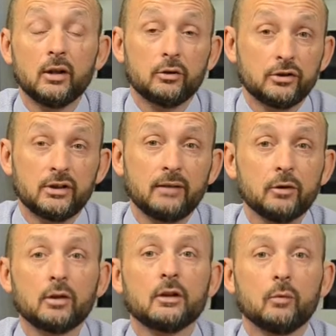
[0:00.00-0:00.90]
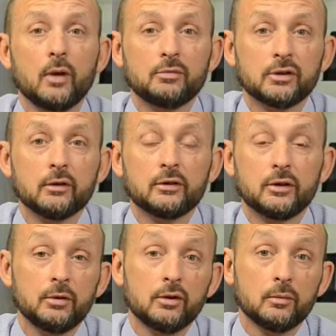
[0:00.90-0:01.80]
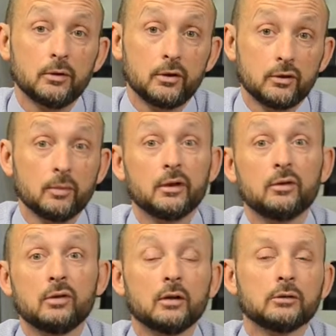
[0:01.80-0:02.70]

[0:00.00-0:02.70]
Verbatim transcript: or just have a look on the website www.hycontrol.com.